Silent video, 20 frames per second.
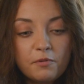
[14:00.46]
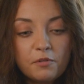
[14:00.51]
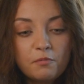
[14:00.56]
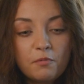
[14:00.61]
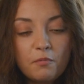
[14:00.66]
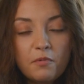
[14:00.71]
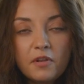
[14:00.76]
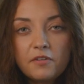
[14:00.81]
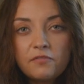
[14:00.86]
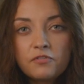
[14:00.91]
have
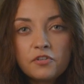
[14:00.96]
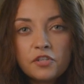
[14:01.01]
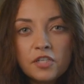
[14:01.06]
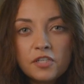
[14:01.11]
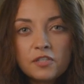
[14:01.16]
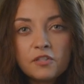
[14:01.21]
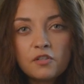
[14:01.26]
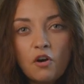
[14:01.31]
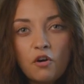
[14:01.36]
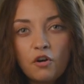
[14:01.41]

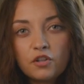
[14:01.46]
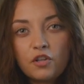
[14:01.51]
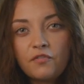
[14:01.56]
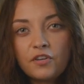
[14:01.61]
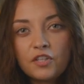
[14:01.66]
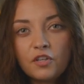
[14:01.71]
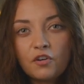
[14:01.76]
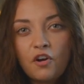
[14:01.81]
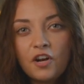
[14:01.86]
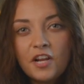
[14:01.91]
everything ready
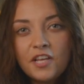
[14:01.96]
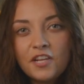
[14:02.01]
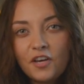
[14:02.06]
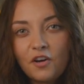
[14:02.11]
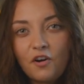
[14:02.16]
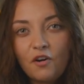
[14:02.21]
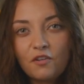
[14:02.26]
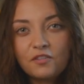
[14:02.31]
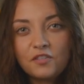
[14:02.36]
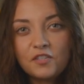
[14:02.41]
for the
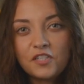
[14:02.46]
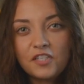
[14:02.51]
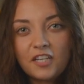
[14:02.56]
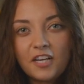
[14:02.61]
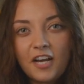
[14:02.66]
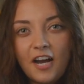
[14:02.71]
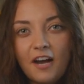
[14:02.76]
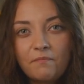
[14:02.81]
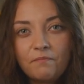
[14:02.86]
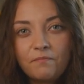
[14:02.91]
next
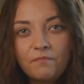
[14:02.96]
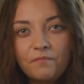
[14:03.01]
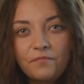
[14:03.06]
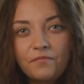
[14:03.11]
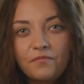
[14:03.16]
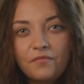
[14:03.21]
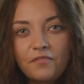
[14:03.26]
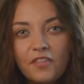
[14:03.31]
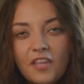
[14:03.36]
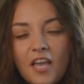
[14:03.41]
episode.
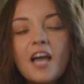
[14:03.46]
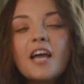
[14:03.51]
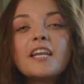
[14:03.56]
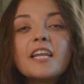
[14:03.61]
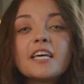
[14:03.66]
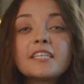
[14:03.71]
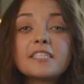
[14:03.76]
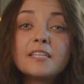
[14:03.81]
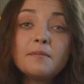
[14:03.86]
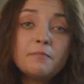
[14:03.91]

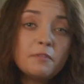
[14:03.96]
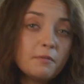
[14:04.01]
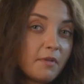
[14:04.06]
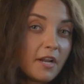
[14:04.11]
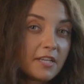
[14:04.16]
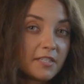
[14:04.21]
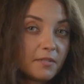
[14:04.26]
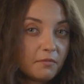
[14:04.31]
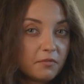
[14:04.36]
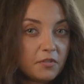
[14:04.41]
Next
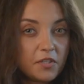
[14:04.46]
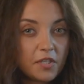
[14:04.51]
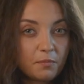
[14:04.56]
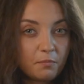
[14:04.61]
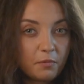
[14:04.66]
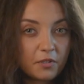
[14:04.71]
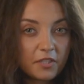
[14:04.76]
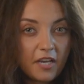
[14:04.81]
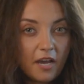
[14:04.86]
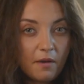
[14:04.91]
time we meet,
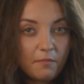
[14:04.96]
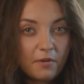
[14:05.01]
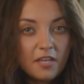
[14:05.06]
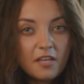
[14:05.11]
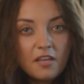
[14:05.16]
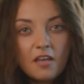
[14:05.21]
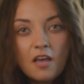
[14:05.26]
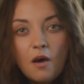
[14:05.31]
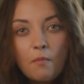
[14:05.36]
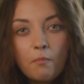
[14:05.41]
I'll
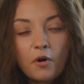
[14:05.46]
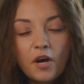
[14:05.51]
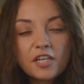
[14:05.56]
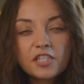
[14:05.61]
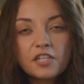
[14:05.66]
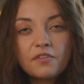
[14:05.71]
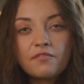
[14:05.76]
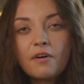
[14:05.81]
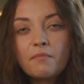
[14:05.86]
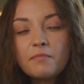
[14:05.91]
show you
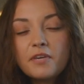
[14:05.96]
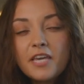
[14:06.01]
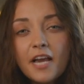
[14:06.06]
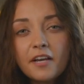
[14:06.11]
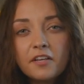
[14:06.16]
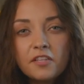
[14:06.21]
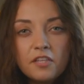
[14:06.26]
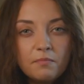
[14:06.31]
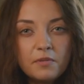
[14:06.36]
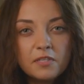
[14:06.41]
how to
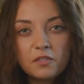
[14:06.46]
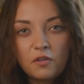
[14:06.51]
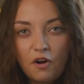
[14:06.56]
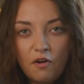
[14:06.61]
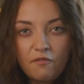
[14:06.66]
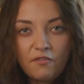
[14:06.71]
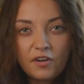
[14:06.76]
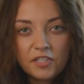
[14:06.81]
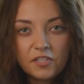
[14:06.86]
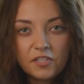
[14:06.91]
control it.